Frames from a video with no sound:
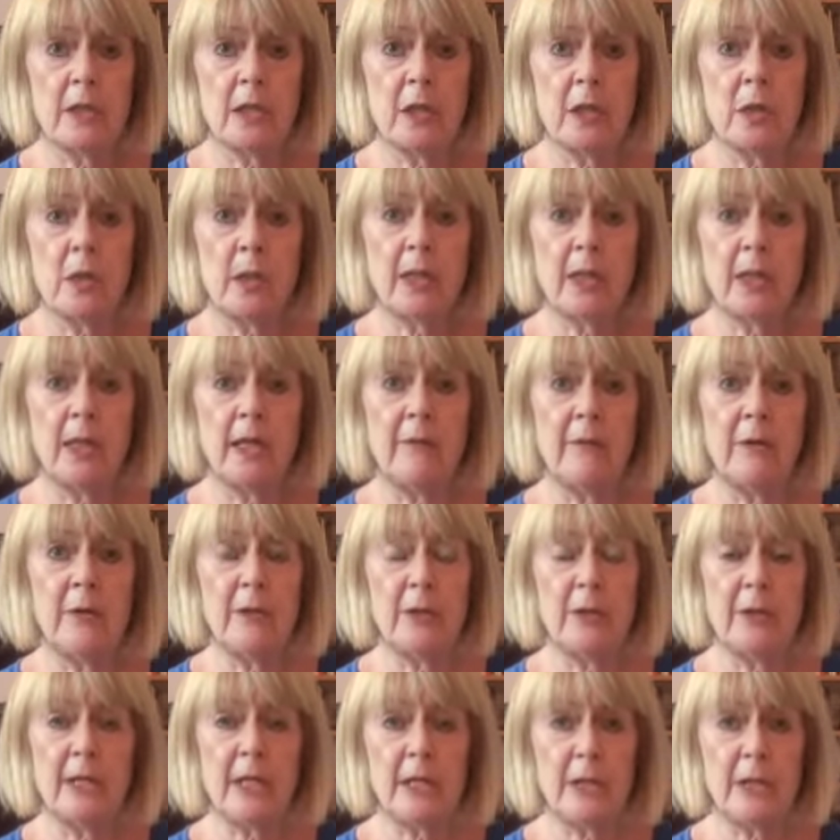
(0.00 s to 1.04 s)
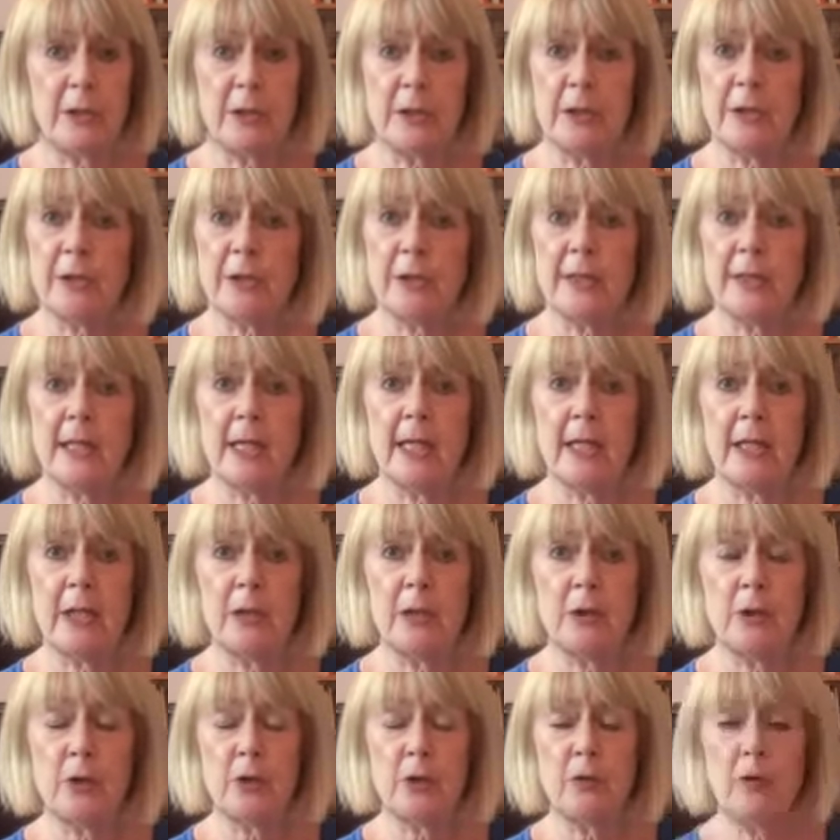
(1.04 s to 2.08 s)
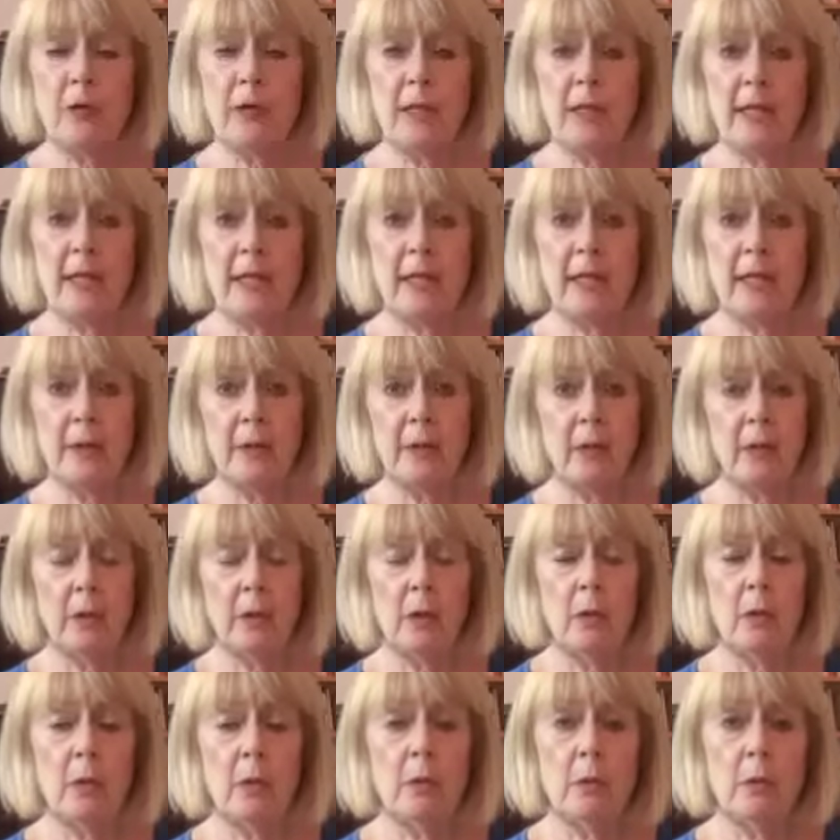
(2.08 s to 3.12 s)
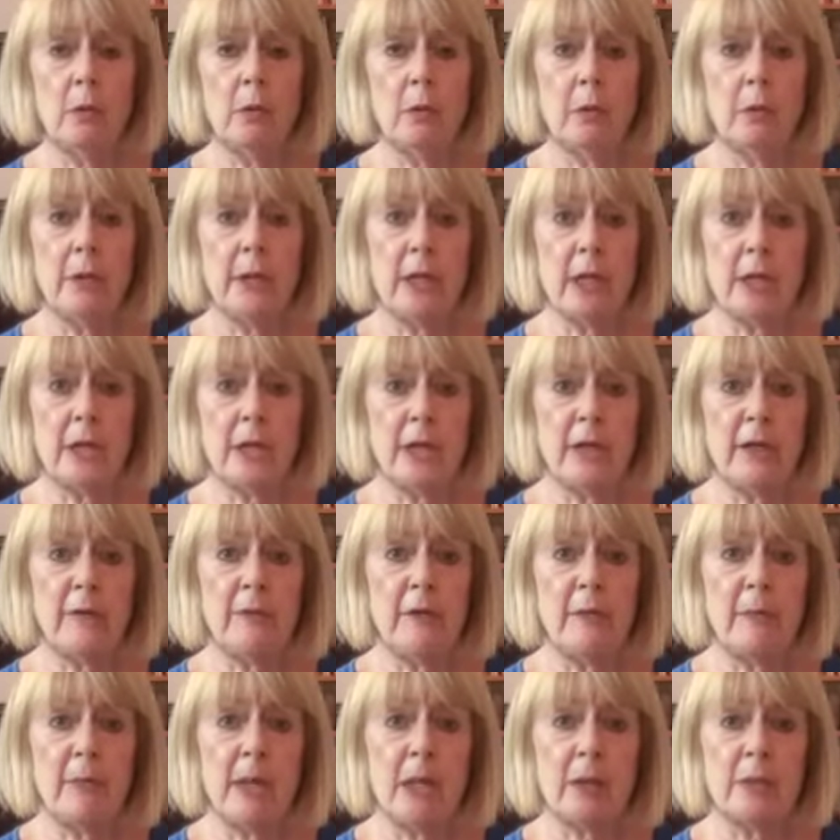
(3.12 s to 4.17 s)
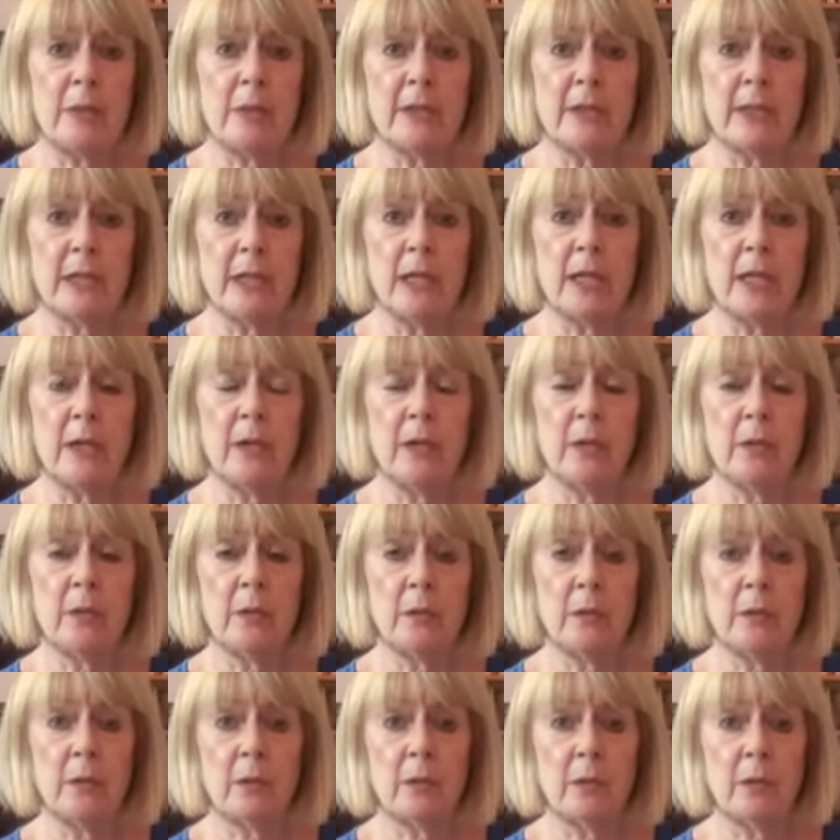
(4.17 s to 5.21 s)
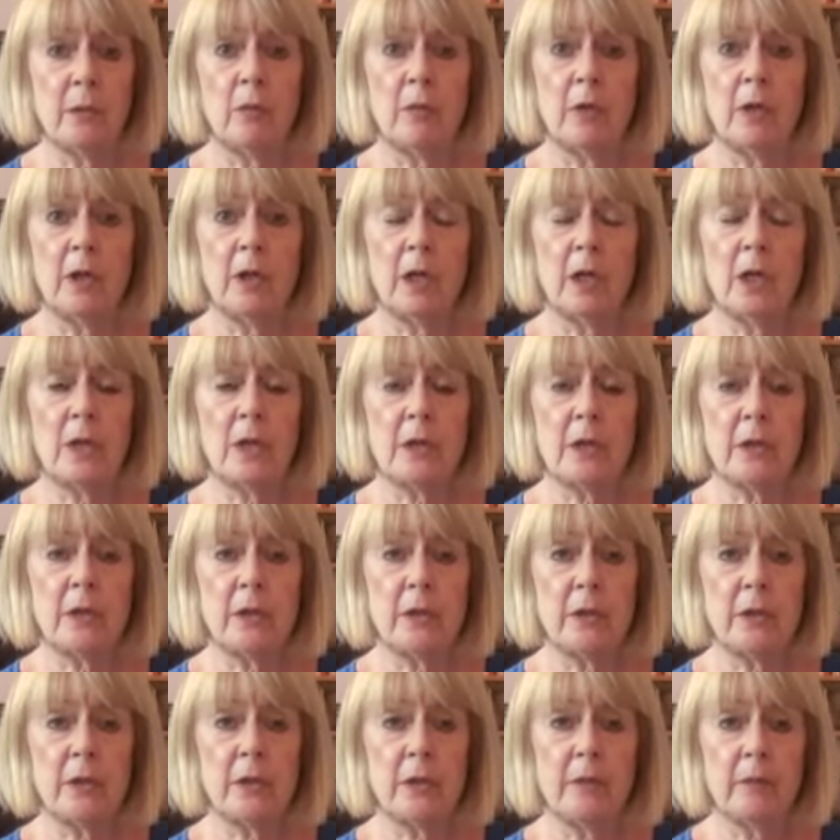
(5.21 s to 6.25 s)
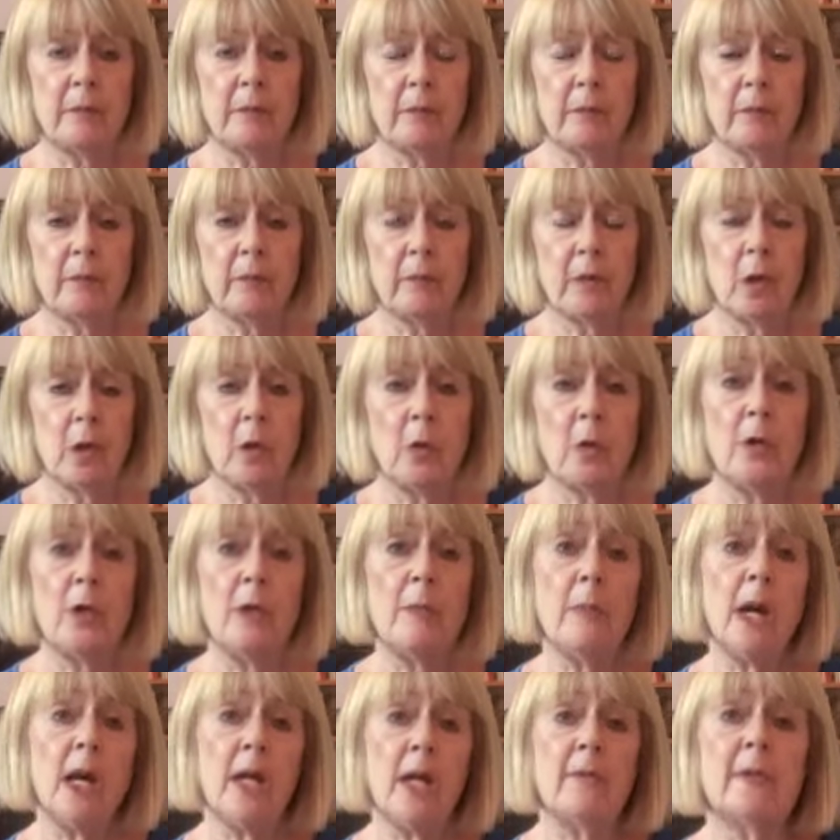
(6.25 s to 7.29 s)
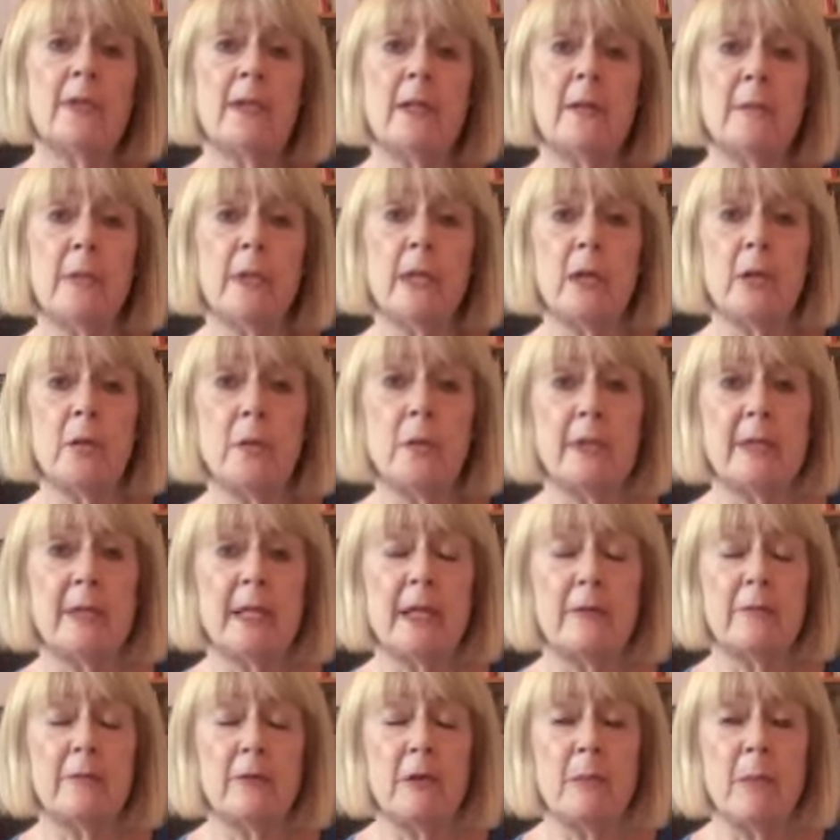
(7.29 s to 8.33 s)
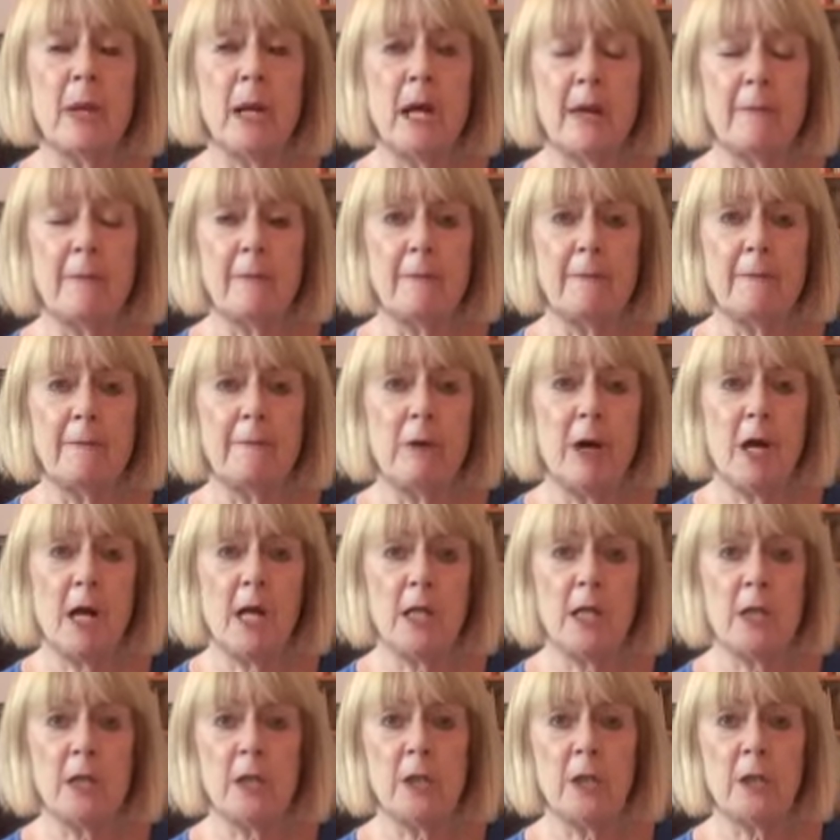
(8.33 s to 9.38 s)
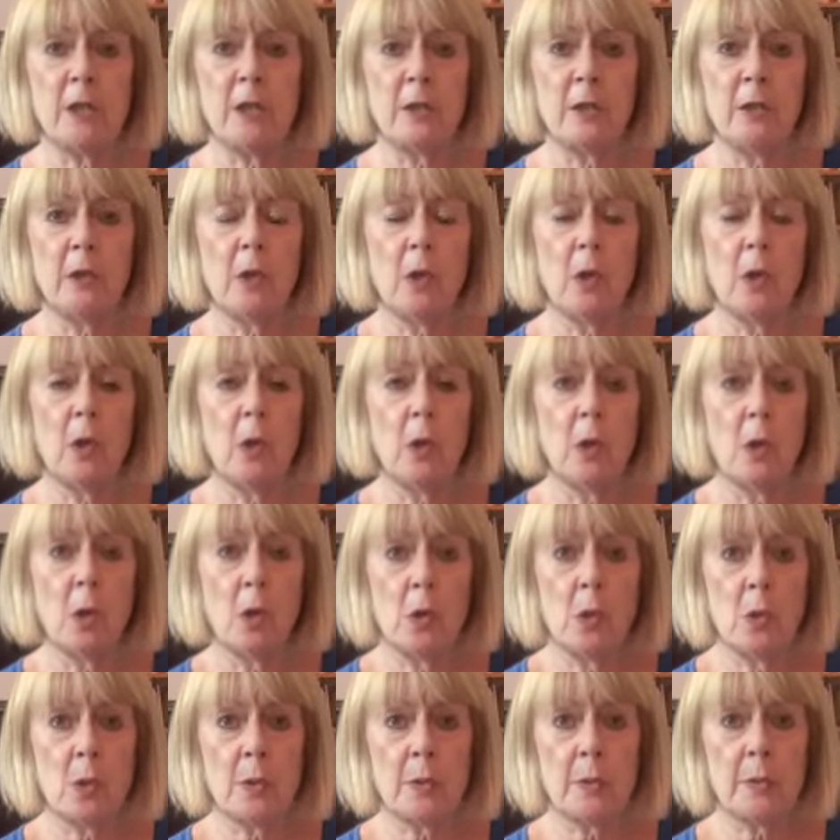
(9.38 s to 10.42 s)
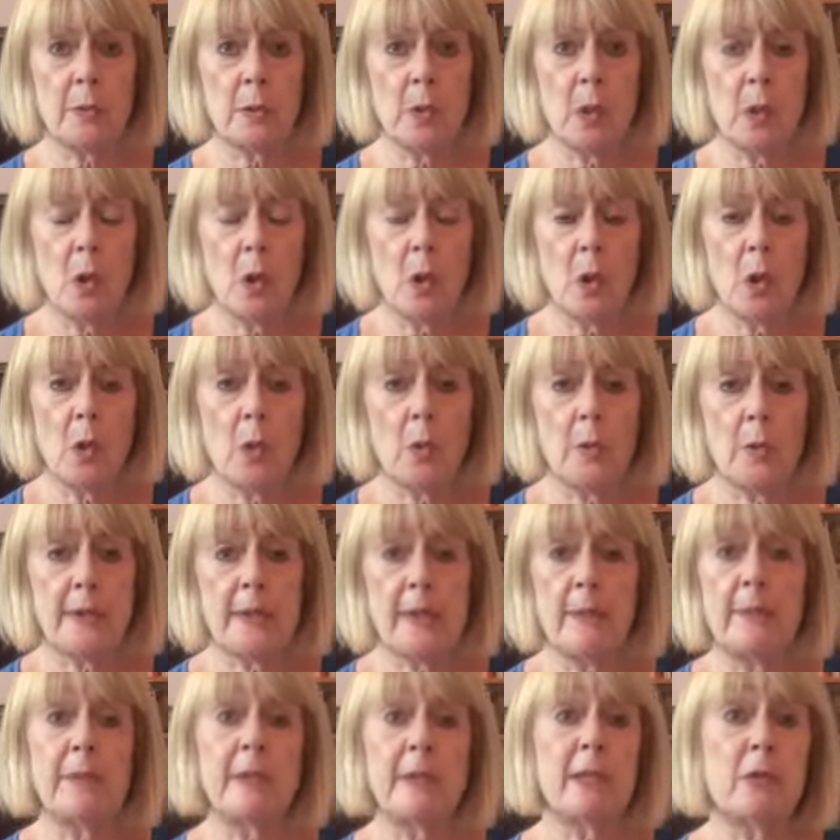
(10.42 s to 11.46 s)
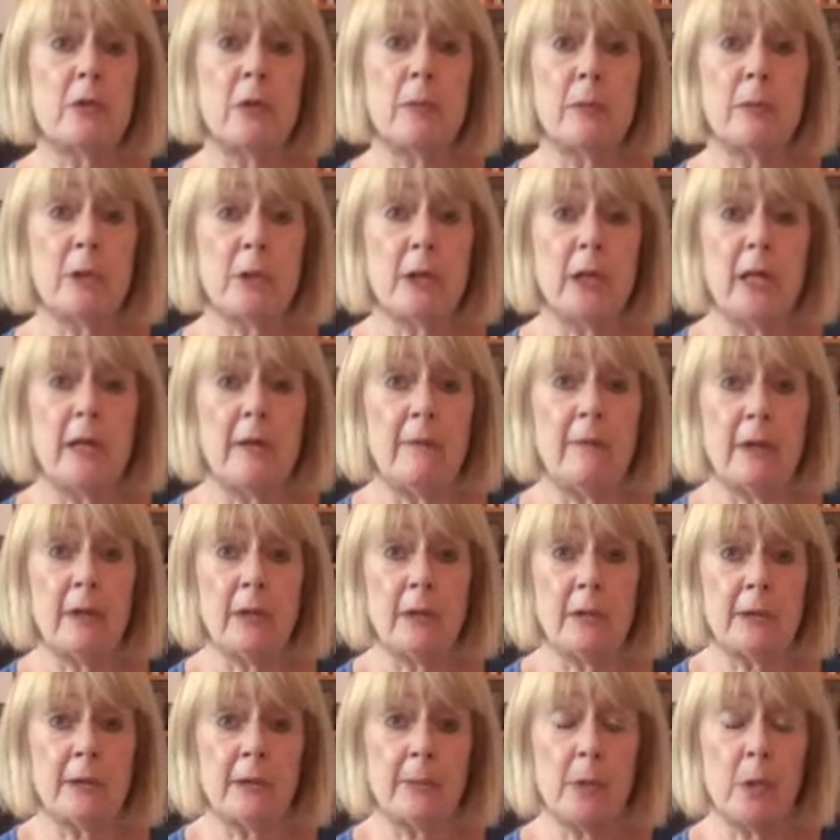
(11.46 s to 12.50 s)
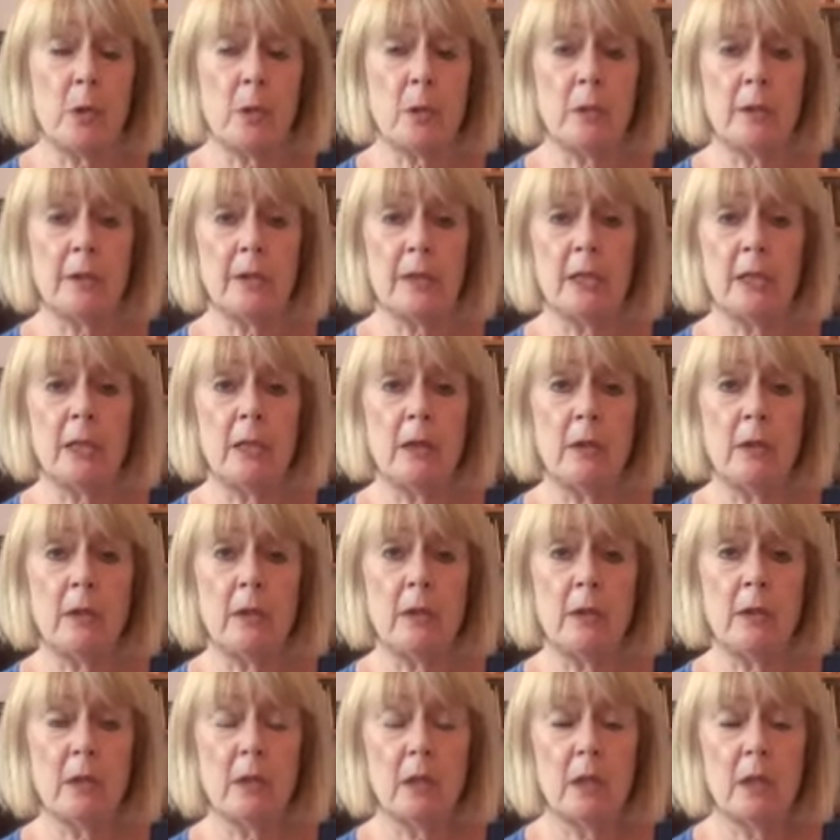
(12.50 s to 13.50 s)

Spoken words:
So I can give you suggestions like a tree, or the idea of a mountain, or a garden, or you might have something yourself. You might have a friend, or some scripture even that supports you.